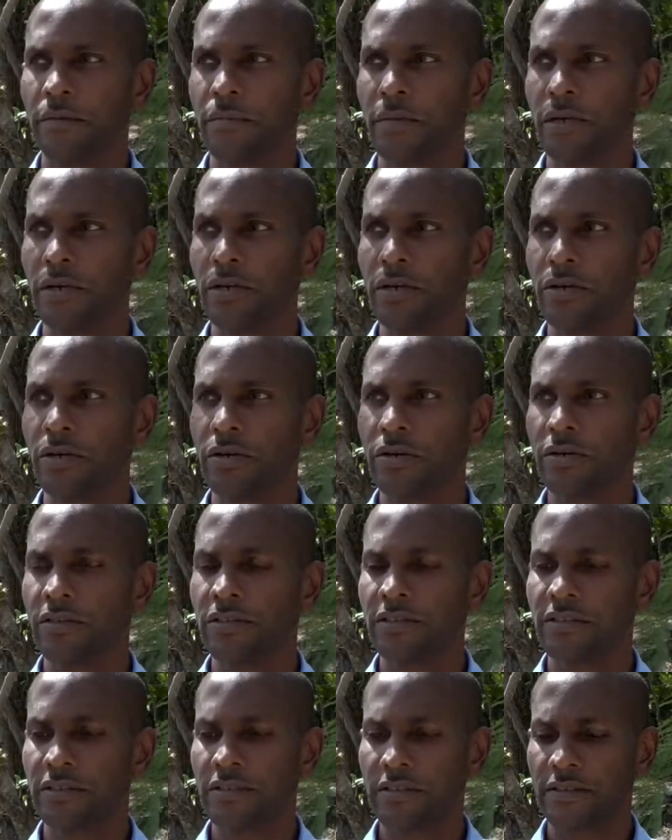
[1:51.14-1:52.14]

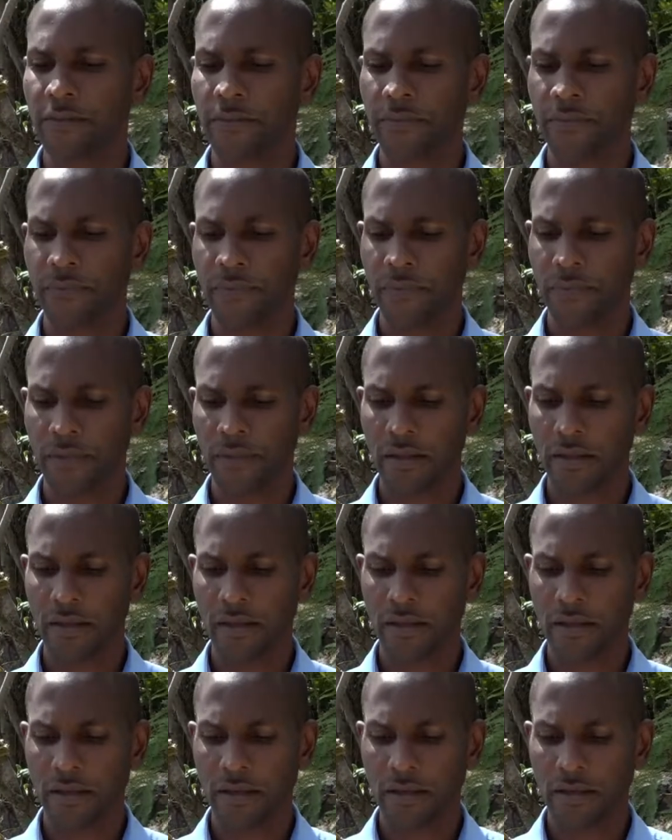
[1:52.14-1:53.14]
because
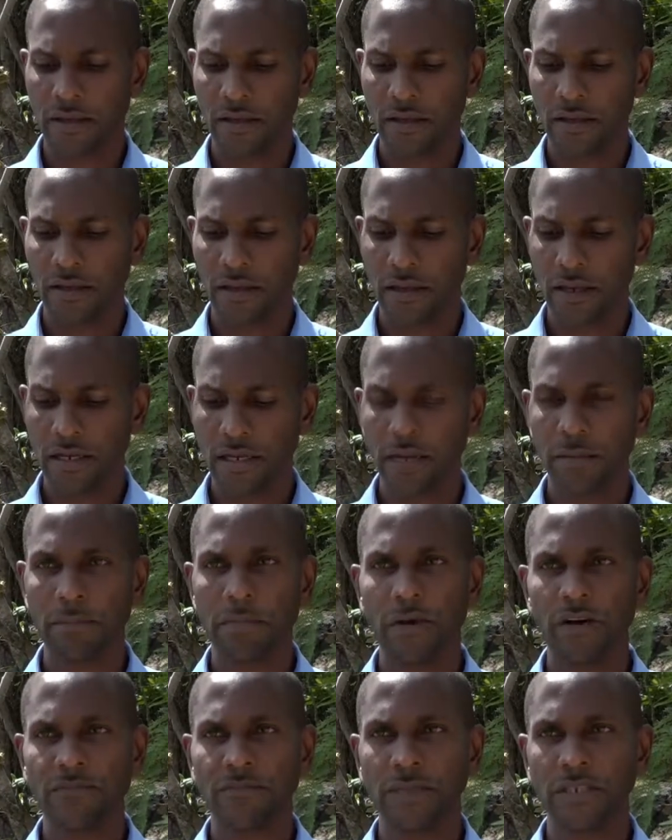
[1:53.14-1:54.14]
a
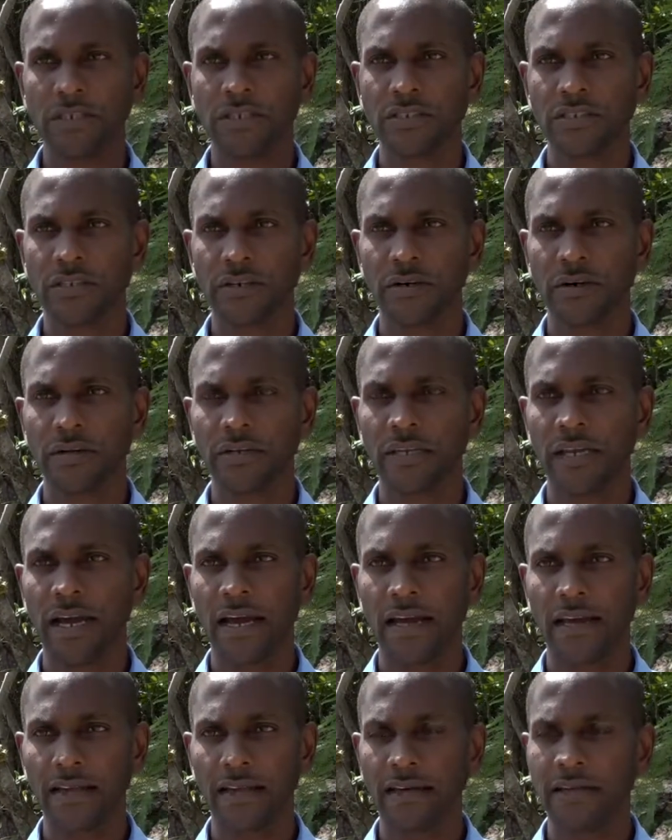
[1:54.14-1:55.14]
number of beaches around the
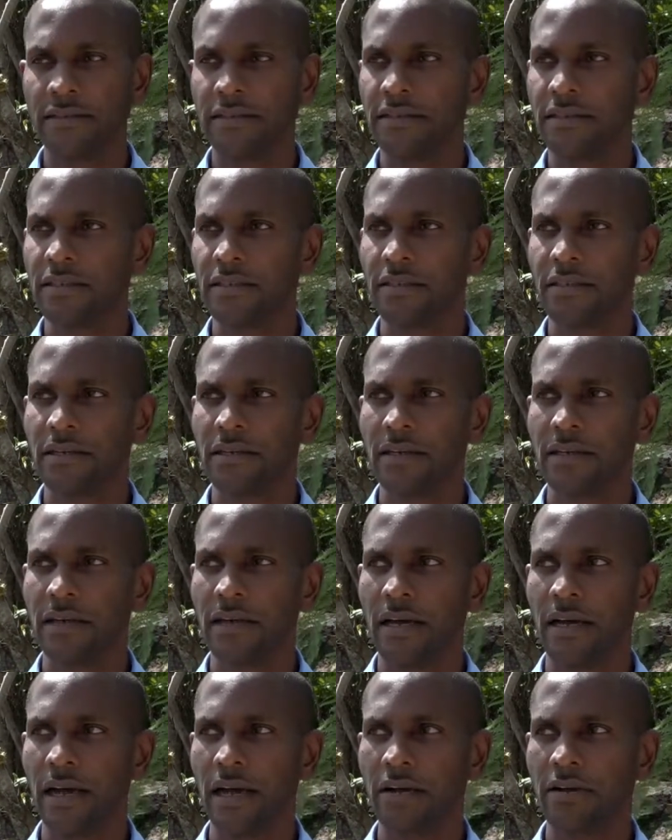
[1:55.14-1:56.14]
island
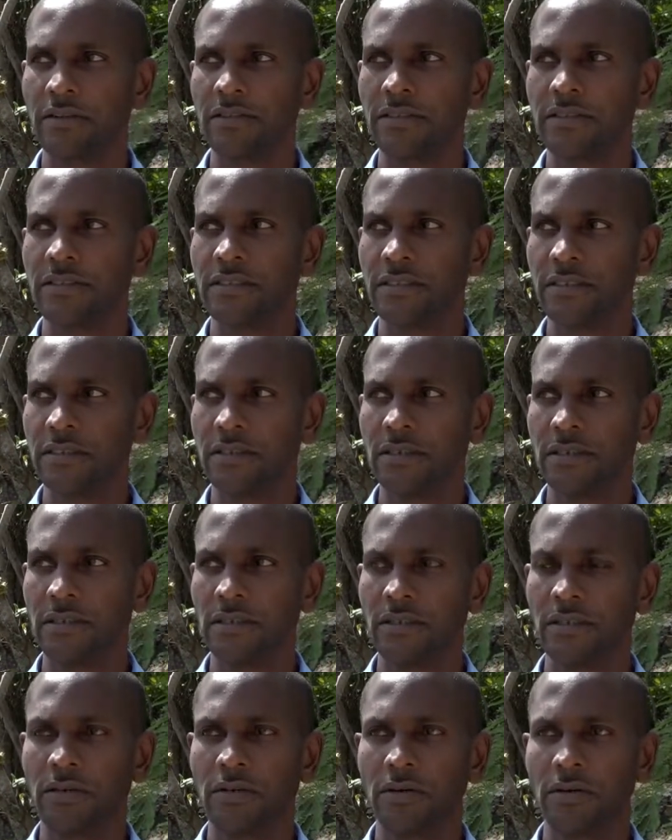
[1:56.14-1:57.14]
are
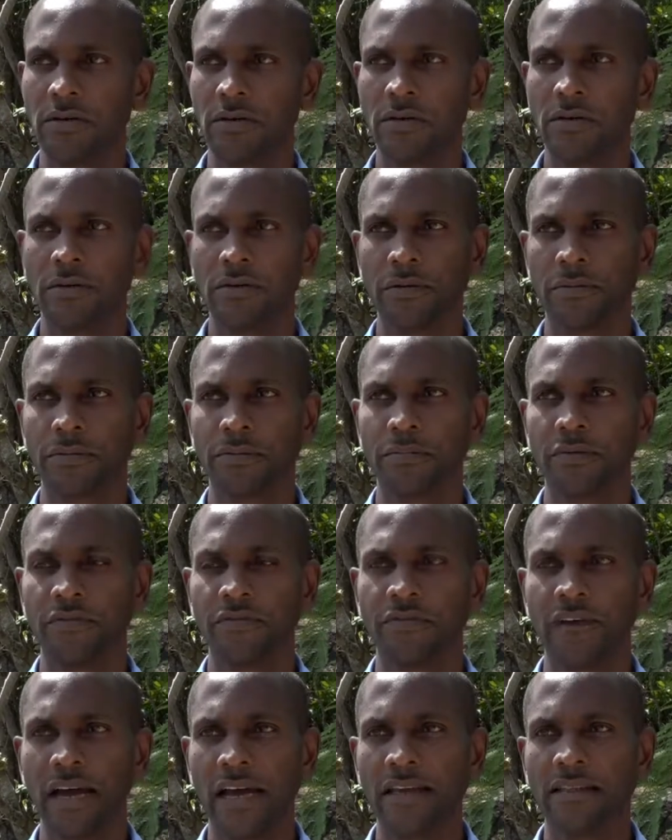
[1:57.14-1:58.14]
considered or
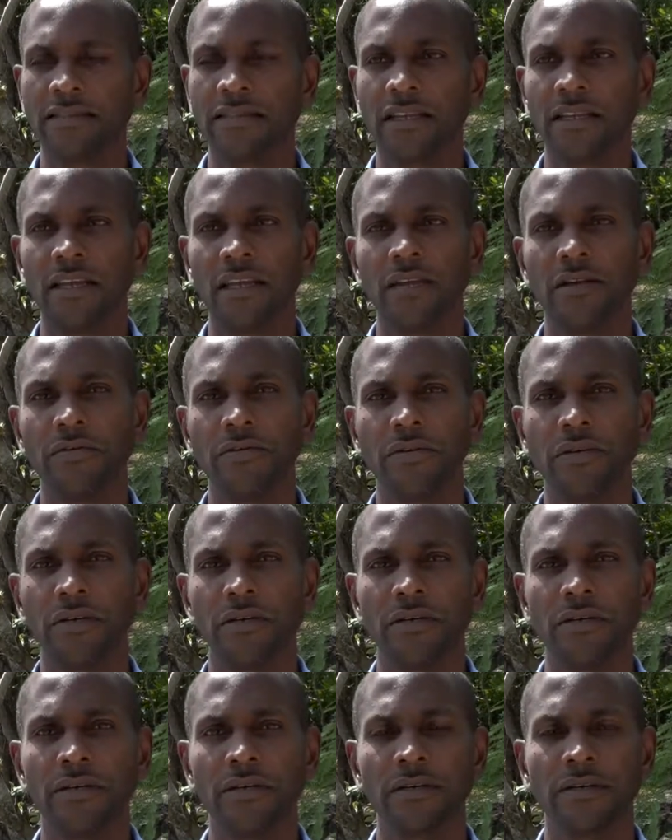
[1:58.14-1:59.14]
provides an
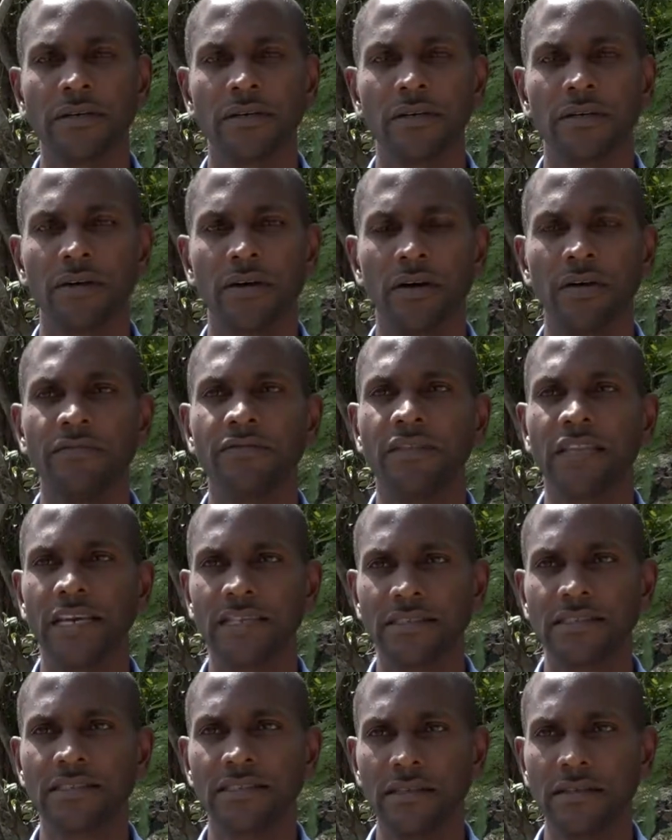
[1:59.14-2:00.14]
area of
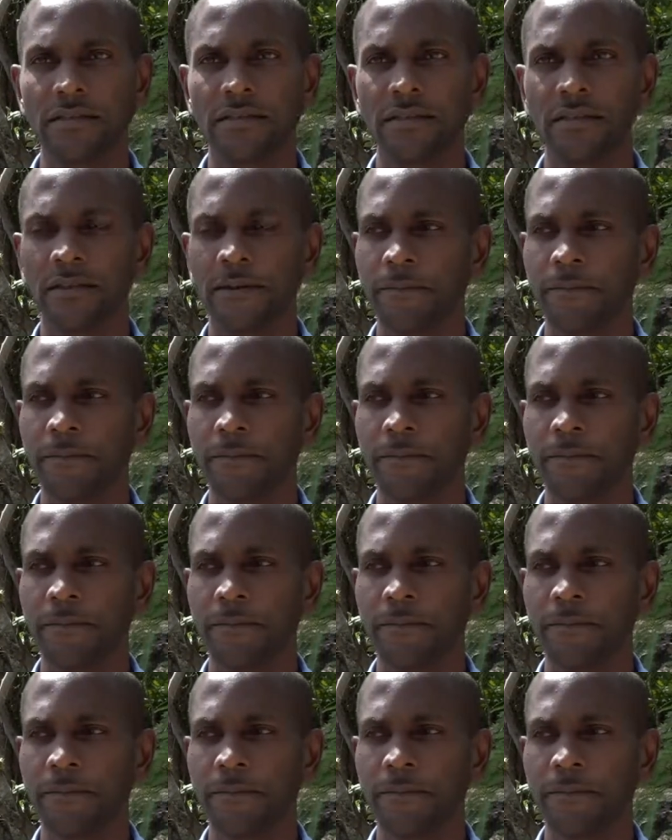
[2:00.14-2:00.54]
nesting